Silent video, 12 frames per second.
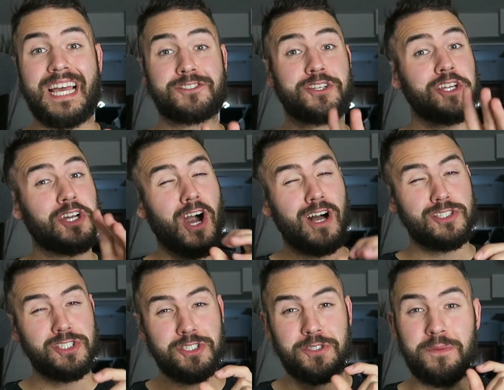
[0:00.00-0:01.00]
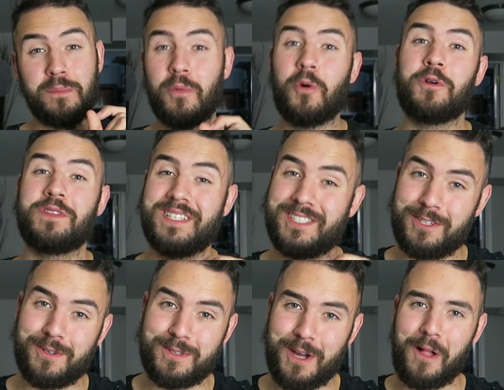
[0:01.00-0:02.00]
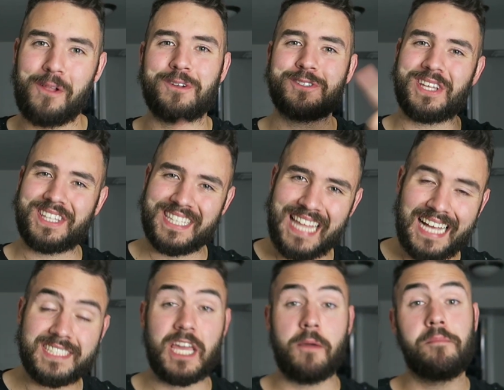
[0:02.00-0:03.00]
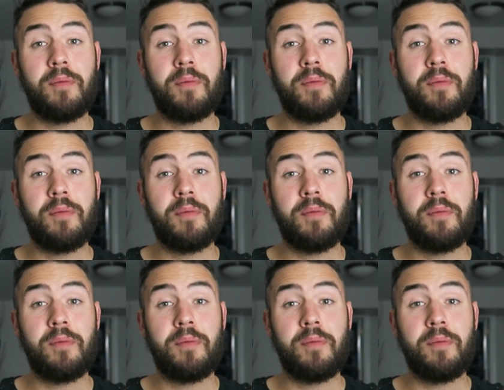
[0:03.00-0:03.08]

is going to cost you more than $0 like the last game,